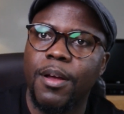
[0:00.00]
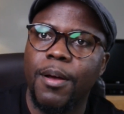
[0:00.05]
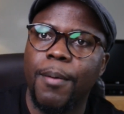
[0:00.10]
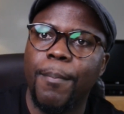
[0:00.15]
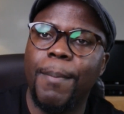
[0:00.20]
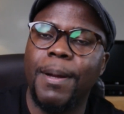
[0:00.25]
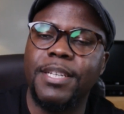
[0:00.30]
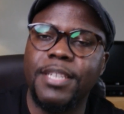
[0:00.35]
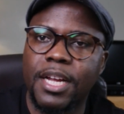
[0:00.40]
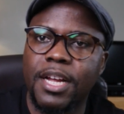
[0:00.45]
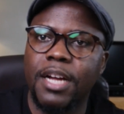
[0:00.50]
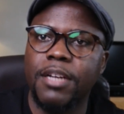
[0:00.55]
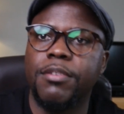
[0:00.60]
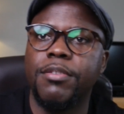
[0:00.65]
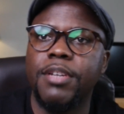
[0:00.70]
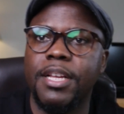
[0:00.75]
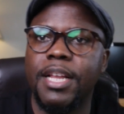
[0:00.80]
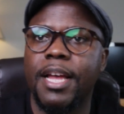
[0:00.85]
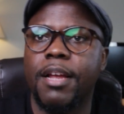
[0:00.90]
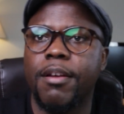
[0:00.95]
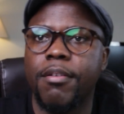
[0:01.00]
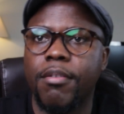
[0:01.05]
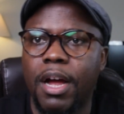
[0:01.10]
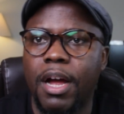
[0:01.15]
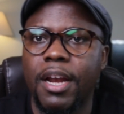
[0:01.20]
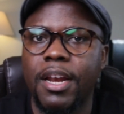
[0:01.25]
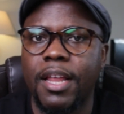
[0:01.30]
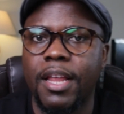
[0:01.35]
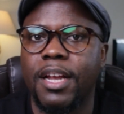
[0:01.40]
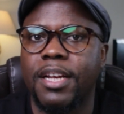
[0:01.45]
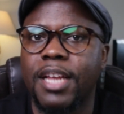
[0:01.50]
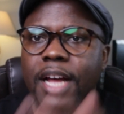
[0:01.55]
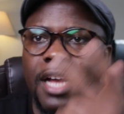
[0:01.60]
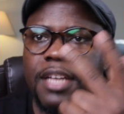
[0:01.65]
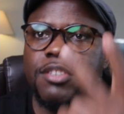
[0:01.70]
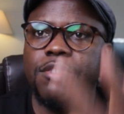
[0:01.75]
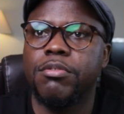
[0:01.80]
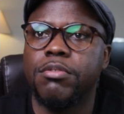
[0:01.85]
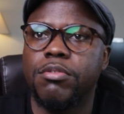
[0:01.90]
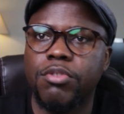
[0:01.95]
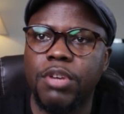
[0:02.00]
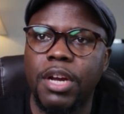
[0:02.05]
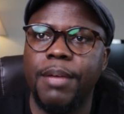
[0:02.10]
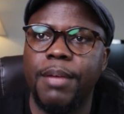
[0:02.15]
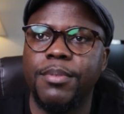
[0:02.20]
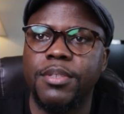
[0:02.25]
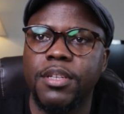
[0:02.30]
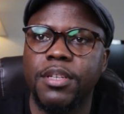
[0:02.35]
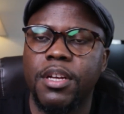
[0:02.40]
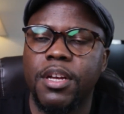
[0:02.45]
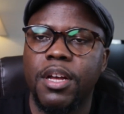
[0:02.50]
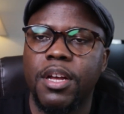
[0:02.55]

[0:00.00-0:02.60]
But a country like Rwanda that has 2 tribes